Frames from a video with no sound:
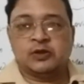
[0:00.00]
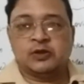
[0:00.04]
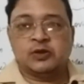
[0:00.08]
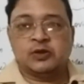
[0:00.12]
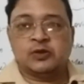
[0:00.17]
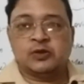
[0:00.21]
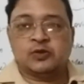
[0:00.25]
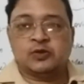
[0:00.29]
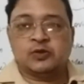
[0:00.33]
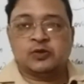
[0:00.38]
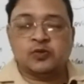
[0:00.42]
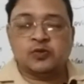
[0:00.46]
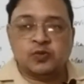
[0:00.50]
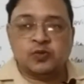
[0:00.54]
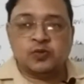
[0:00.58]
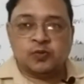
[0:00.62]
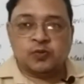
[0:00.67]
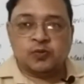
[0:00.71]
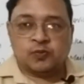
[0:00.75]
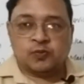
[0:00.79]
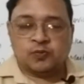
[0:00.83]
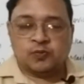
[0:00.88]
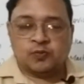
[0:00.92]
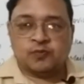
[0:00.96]

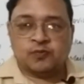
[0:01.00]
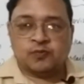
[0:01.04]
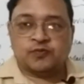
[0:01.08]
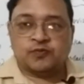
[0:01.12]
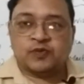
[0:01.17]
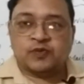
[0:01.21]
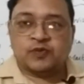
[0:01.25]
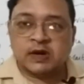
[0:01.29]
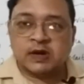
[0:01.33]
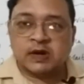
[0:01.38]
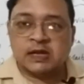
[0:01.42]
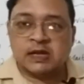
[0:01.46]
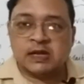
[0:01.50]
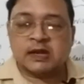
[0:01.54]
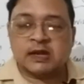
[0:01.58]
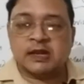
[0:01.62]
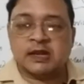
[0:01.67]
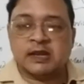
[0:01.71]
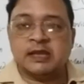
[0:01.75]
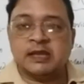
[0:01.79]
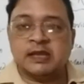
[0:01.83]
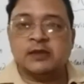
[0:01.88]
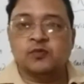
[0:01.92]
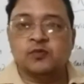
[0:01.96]
to
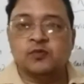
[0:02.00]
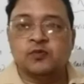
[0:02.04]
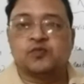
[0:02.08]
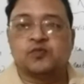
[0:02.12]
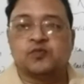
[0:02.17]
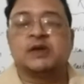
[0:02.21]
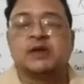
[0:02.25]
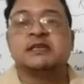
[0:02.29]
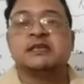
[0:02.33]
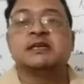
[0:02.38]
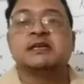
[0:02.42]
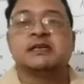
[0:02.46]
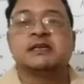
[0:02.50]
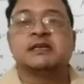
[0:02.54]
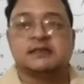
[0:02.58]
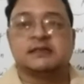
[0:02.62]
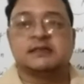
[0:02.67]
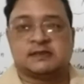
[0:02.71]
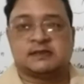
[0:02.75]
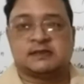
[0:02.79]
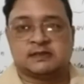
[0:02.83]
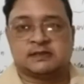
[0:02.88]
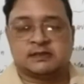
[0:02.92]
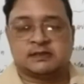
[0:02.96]
worldly
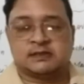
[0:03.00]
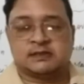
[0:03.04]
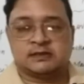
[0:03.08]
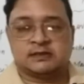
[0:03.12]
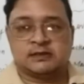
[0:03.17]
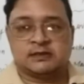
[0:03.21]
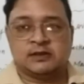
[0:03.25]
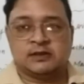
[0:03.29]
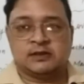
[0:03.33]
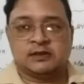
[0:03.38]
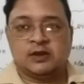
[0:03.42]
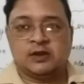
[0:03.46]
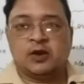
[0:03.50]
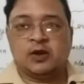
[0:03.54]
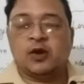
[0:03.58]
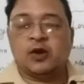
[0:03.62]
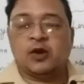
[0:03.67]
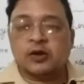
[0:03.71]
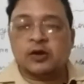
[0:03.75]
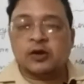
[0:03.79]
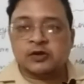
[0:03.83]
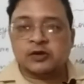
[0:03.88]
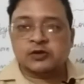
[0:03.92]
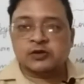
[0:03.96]
wonders
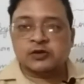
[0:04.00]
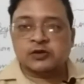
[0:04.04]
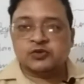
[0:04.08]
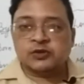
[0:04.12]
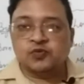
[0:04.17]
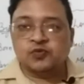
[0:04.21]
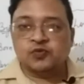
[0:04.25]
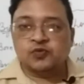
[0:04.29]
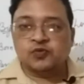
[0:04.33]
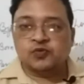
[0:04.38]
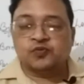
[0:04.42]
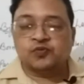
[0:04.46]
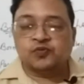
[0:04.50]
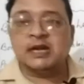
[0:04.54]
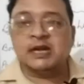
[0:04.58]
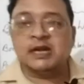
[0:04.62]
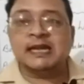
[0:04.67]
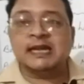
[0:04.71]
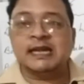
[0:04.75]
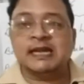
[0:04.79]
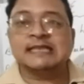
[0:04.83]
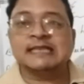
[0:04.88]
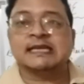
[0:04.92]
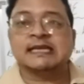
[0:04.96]
or to
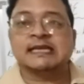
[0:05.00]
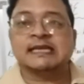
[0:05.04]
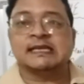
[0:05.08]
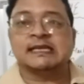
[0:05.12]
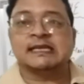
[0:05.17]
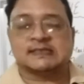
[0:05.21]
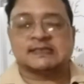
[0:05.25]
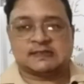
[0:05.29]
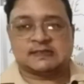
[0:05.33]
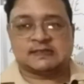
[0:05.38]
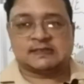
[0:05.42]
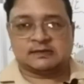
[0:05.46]
worldly things,